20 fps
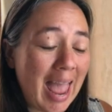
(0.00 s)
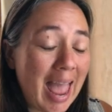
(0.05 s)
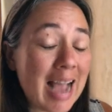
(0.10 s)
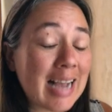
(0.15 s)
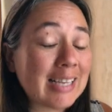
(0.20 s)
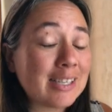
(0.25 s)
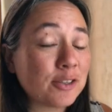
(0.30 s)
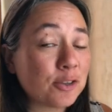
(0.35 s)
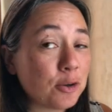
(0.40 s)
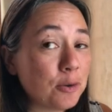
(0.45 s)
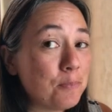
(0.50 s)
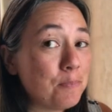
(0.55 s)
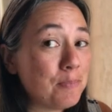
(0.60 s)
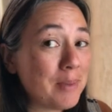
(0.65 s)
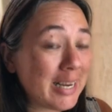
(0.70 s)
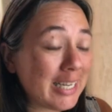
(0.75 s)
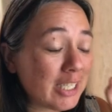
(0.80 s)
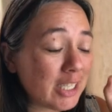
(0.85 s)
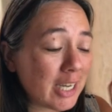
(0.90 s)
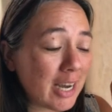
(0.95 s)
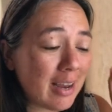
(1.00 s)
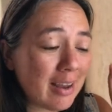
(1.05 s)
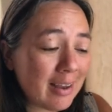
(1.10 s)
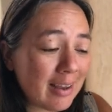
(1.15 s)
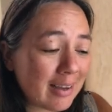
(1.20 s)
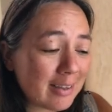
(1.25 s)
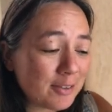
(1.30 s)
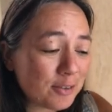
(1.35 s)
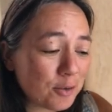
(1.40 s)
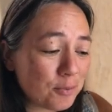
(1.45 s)

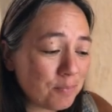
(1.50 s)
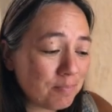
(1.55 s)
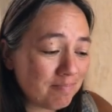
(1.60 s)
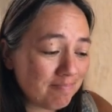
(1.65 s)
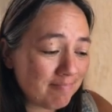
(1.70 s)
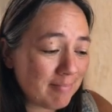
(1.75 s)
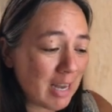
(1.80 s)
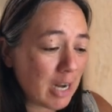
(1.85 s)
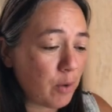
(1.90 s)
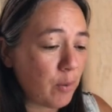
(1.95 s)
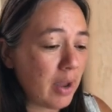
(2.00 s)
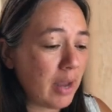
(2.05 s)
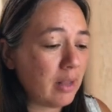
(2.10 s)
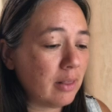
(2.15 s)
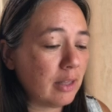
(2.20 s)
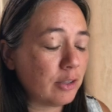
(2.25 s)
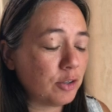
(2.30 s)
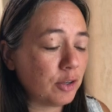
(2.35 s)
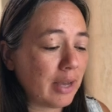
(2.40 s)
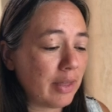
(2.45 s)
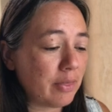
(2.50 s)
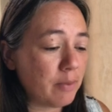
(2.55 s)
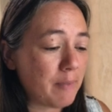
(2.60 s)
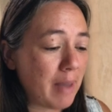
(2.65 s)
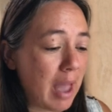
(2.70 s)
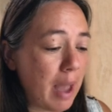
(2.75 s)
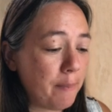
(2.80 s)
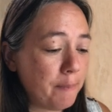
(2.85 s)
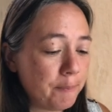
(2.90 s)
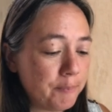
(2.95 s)
anyway, let's look at the
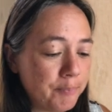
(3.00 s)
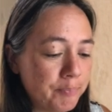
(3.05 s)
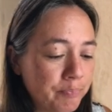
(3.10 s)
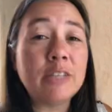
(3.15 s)
map.